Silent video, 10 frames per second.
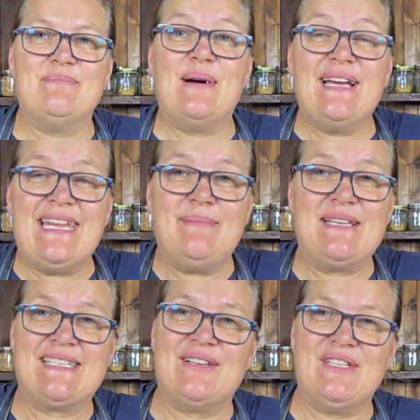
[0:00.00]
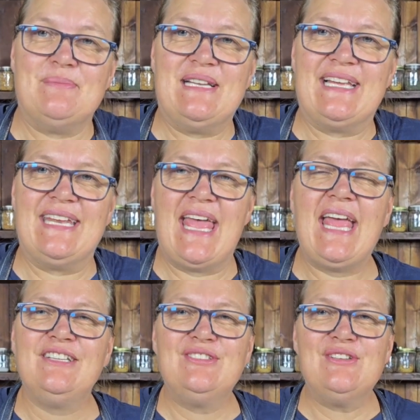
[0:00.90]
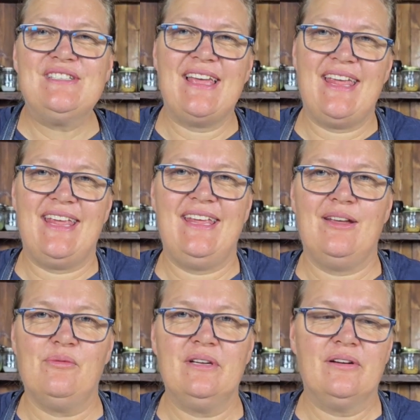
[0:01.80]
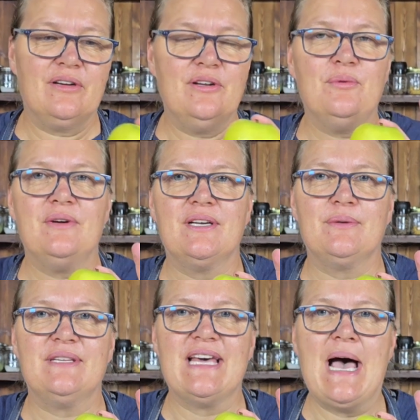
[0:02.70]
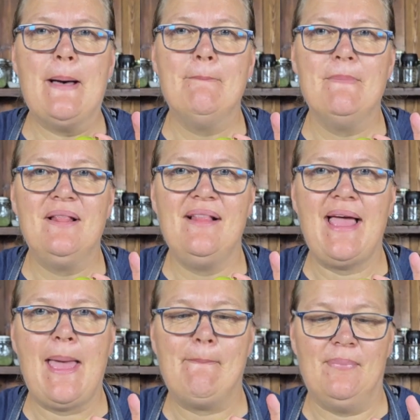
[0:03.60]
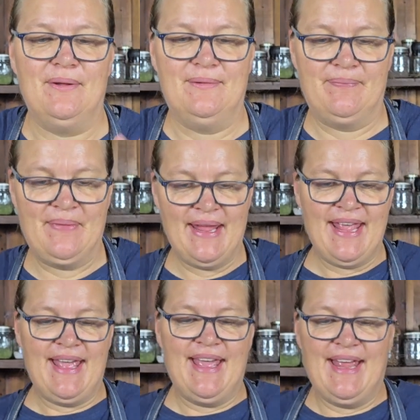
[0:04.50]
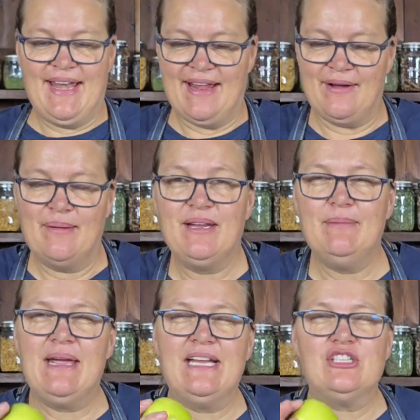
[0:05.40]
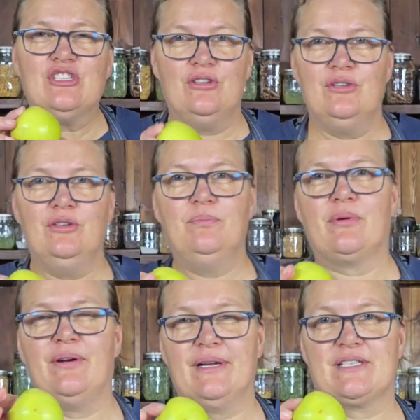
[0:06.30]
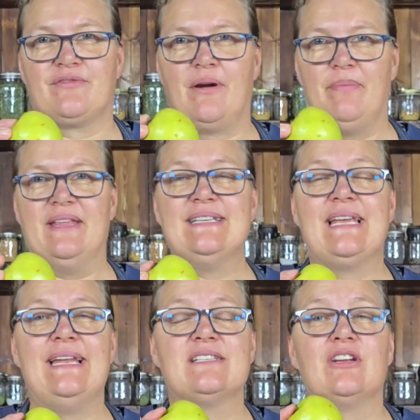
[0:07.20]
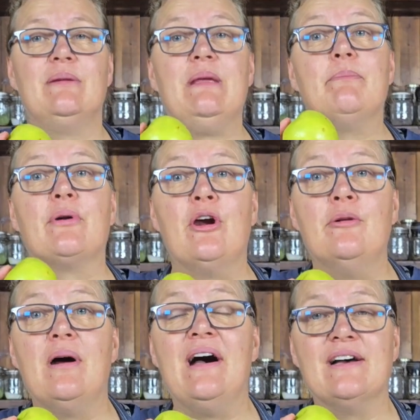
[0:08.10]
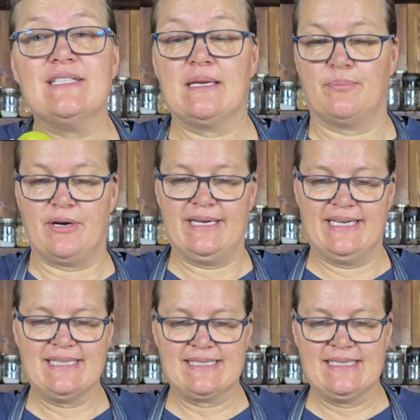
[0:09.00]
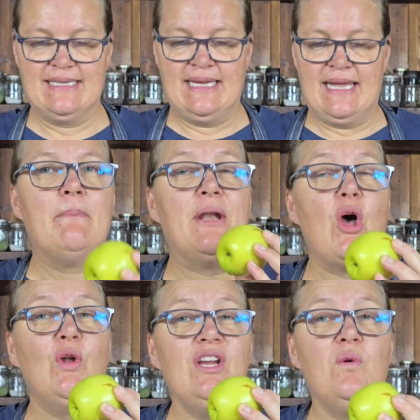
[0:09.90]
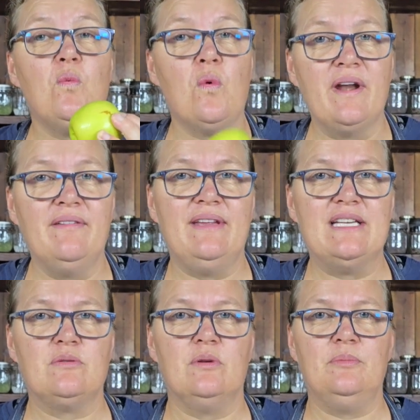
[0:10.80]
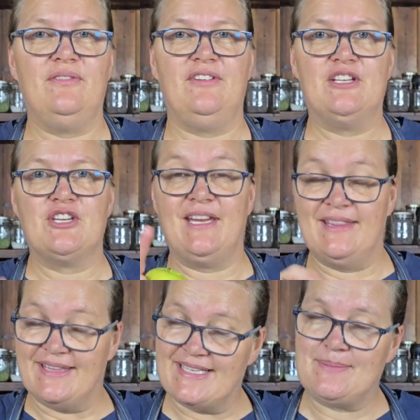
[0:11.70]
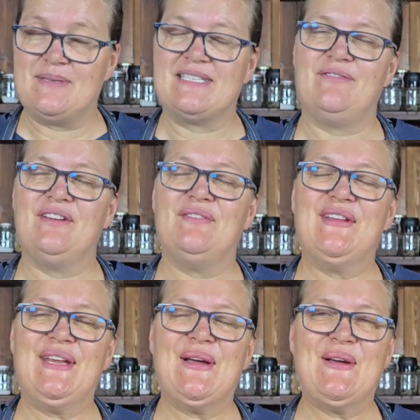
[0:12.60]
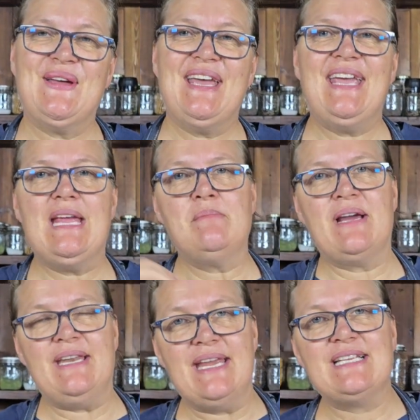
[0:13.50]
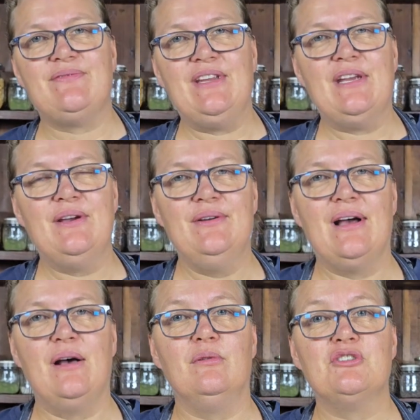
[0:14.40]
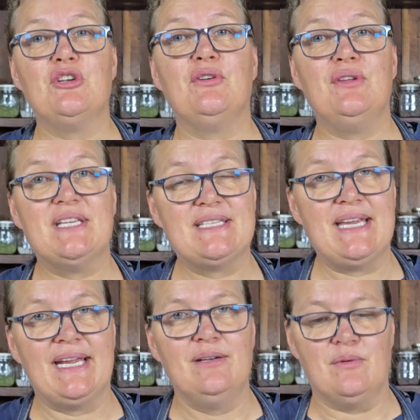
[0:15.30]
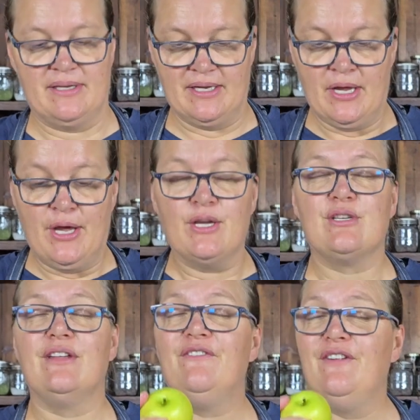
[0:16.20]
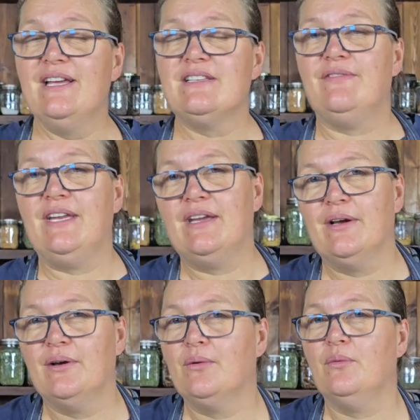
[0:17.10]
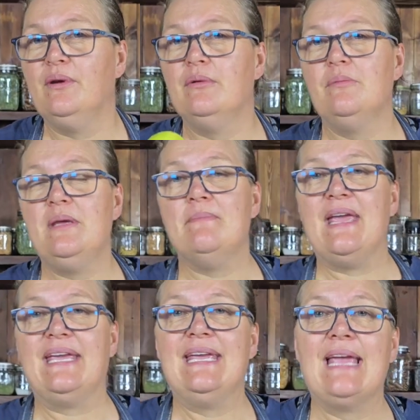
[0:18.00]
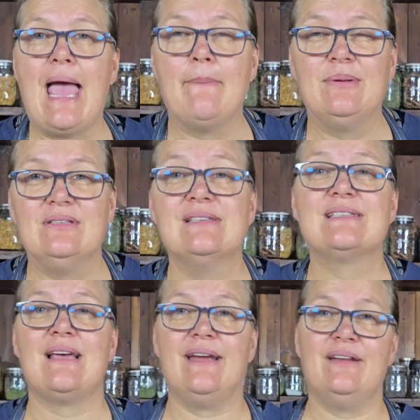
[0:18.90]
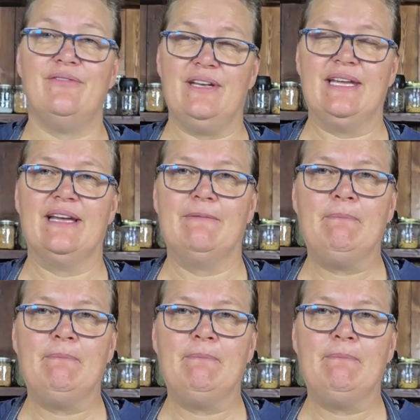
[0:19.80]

My name is Tanya Milan and today we are going to work with a humble apple. Now I'm going to make two products from this and it's going to be probiotic products, but only one of these will be featured in this specific video. In my next video I will show you the second one. So the first video we will be making apple cider vinegar.